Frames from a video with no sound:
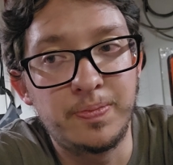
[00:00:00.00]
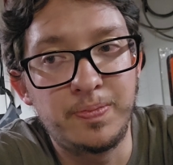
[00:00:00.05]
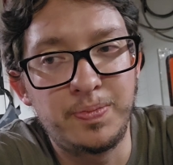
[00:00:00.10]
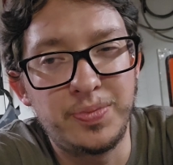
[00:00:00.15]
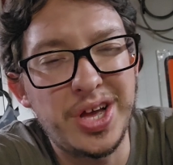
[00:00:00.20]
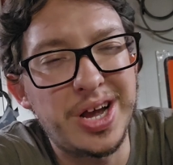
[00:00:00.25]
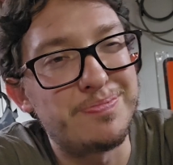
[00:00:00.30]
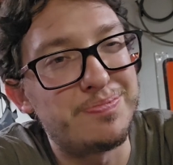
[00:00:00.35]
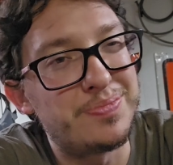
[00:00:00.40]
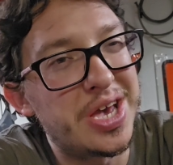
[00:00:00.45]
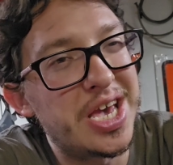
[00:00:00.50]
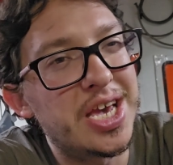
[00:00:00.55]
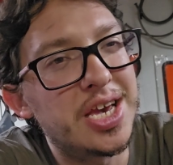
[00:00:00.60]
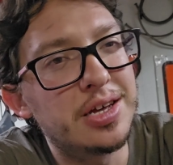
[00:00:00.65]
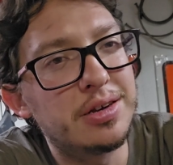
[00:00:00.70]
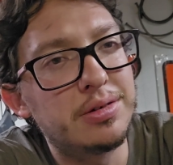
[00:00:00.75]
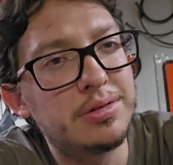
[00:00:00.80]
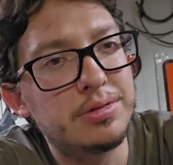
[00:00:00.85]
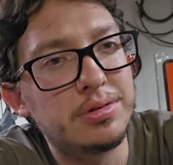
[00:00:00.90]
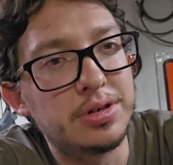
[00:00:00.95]
not
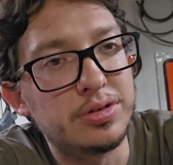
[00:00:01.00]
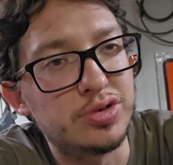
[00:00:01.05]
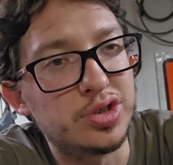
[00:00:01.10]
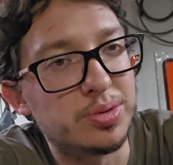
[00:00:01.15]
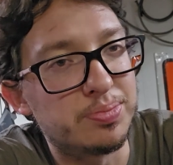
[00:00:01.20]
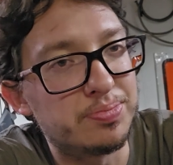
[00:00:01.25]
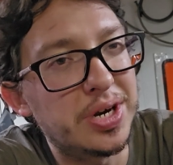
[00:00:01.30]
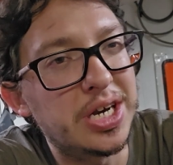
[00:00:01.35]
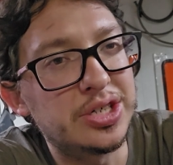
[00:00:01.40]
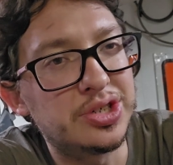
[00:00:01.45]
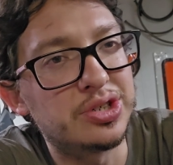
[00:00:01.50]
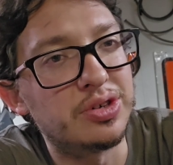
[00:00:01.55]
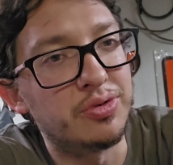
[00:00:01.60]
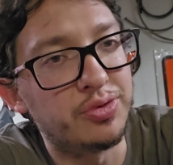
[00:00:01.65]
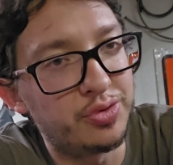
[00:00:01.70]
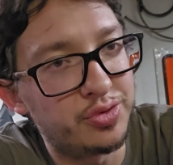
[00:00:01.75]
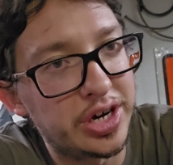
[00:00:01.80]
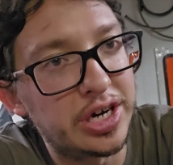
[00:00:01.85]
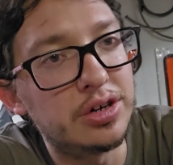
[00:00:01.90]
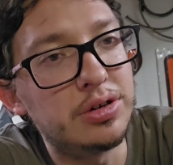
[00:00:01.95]
bad. It was the best it
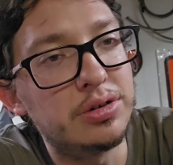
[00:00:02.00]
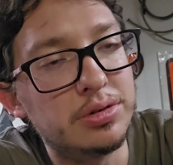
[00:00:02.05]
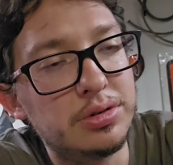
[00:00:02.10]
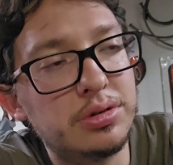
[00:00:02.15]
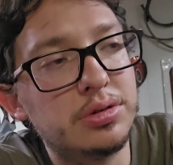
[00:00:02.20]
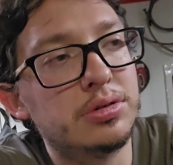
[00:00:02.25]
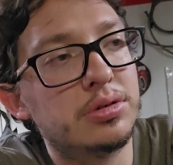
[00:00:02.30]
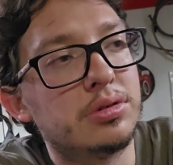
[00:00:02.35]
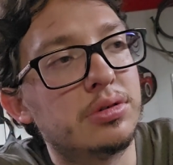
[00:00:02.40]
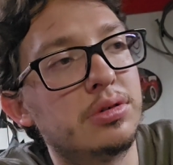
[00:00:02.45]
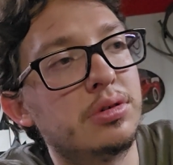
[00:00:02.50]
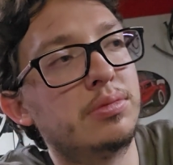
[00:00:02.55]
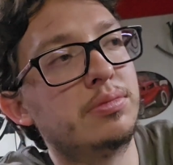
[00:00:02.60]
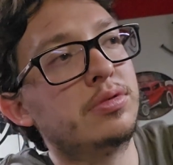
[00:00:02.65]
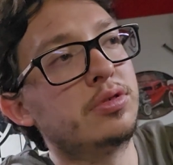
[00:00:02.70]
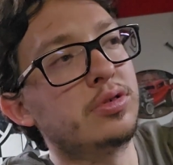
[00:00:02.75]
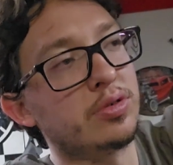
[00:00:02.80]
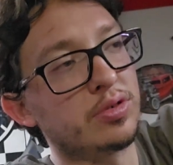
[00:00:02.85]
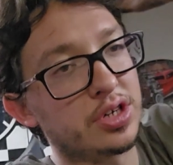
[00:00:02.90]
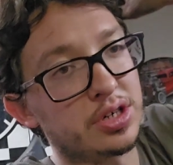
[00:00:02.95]
felt,
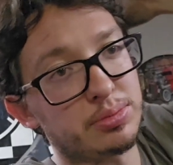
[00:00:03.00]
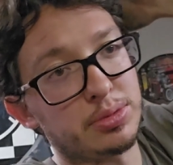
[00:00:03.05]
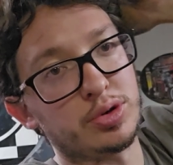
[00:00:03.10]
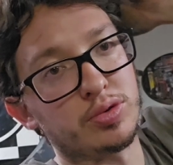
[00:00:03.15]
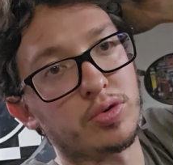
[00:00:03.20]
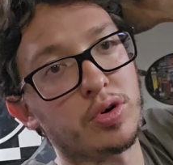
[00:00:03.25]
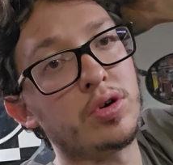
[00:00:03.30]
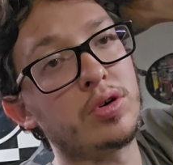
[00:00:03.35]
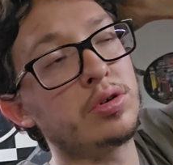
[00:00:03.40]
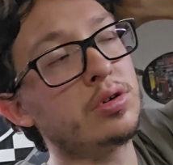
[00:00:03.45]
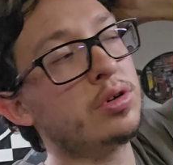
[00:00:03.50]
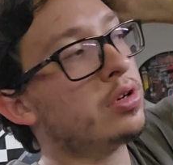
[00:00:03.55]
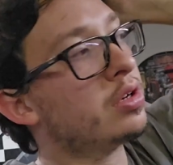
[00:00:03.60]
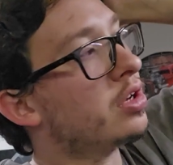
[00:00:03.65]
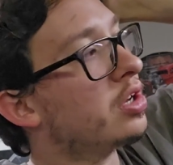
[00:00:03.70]
don't get me wrong,